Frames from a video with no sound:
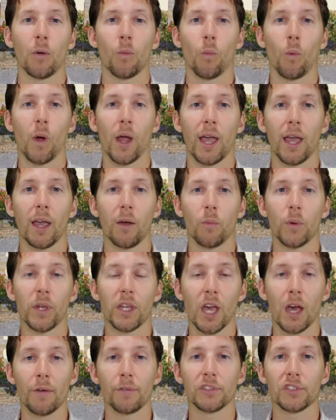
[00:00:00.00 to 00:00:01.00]
where we
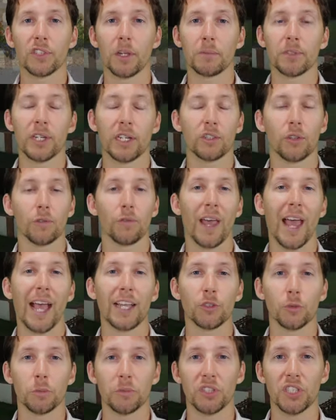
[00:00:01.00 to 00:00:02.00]
cover subjects of
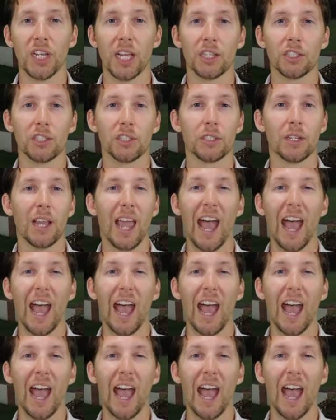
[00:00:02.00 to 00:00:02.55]
astral projection,